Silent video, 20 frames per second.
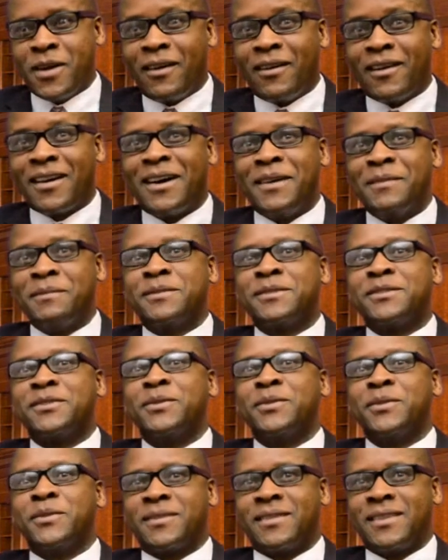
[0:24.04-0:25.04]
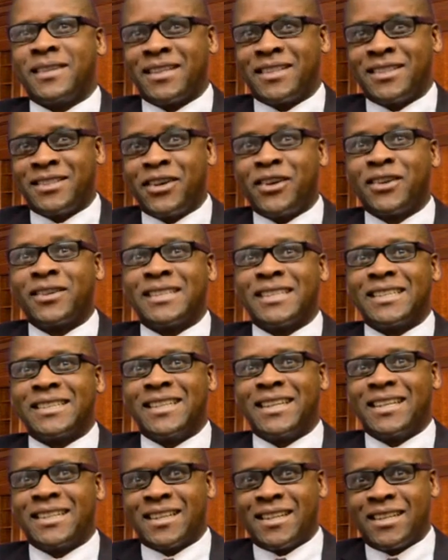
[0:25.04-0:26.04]
Welcome to the Dr.
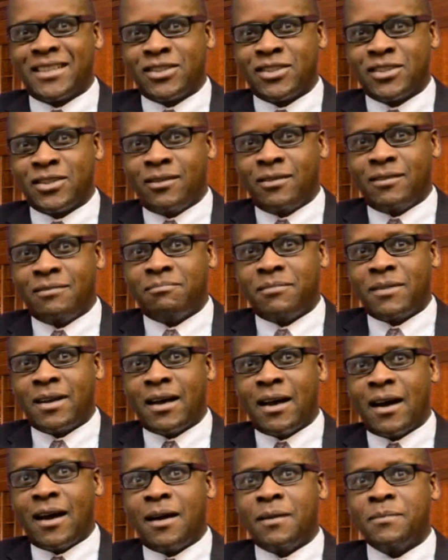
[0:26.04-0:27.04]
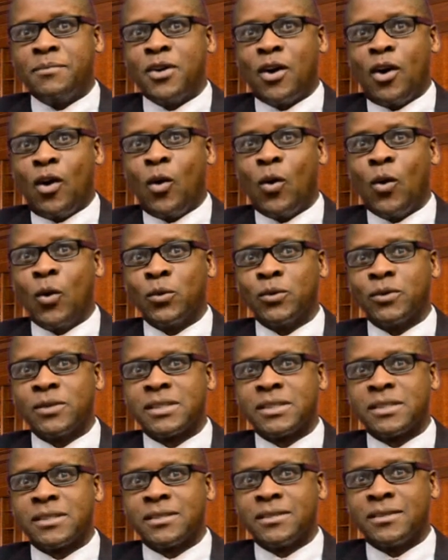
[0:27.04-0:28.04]
Duncan Show. I'm your
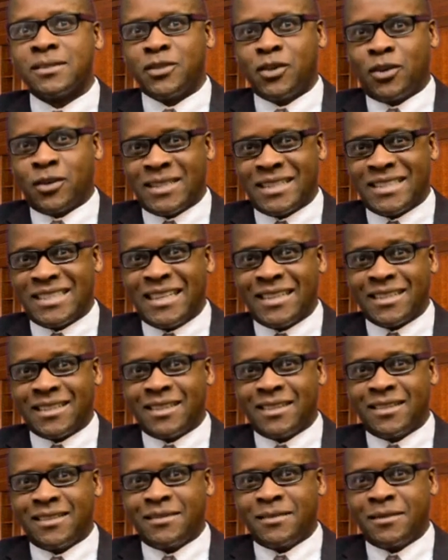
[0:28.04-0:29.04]
host, Dr. Duncan.